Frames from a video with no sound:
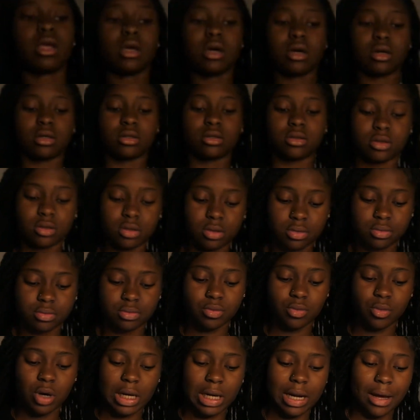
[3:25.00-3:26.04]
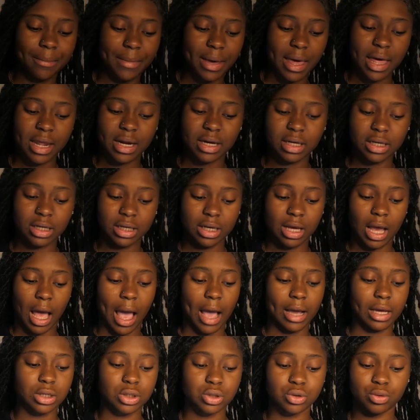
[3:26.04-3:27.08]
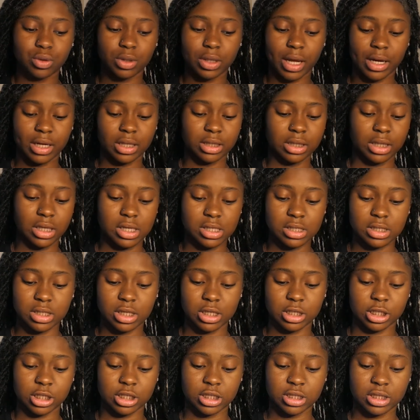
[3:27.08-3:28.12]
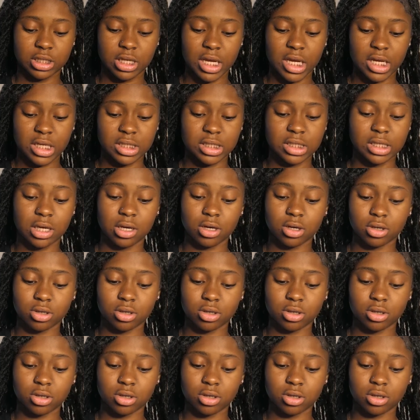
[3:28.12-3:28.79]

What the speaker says: When I'm editing, I can do a lot of things such as text,